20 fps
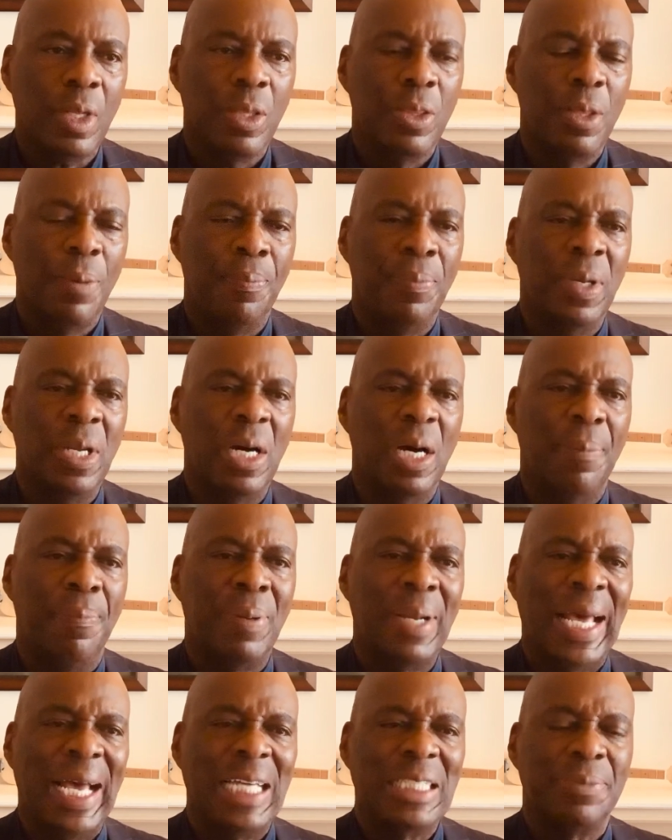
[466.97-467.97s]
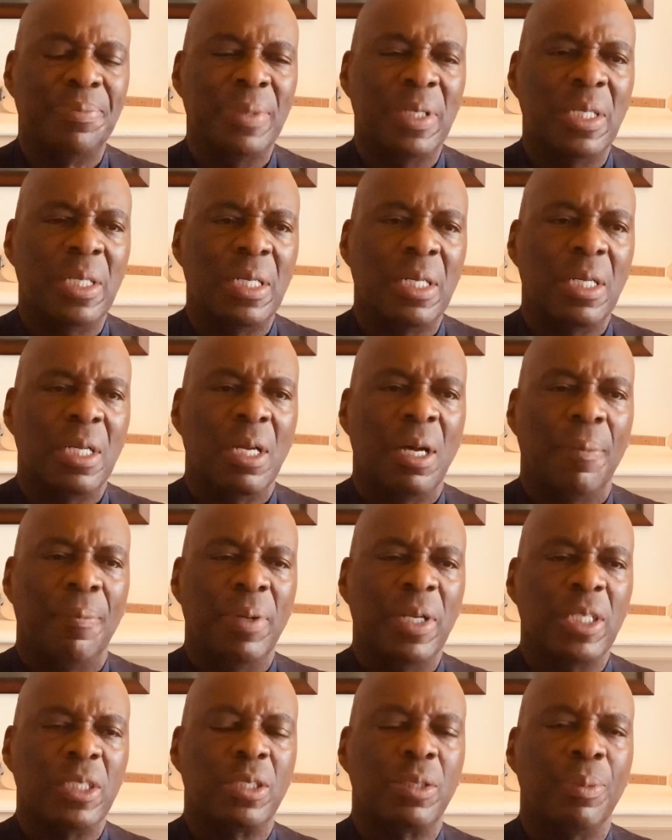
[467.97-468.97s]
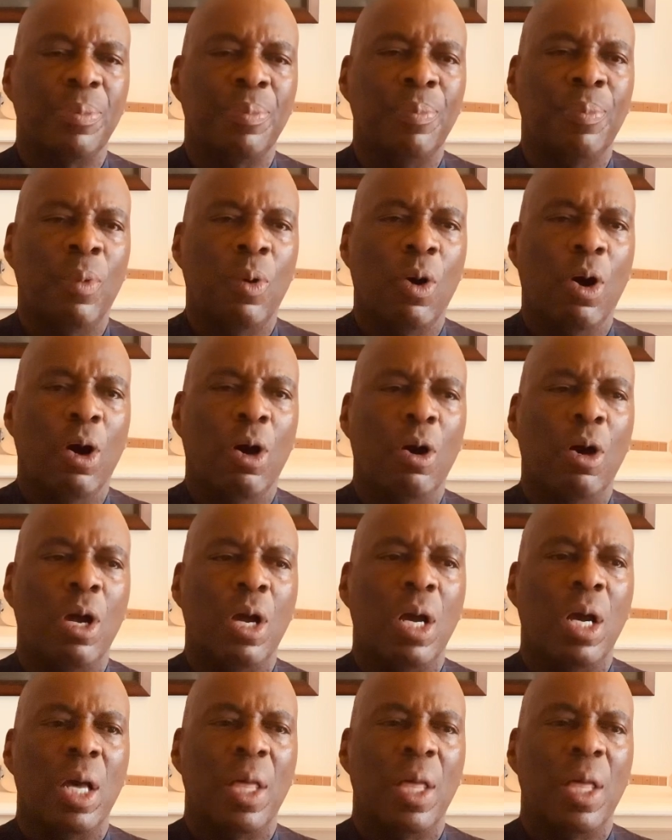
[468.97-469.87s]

the blood plasma, but there's some more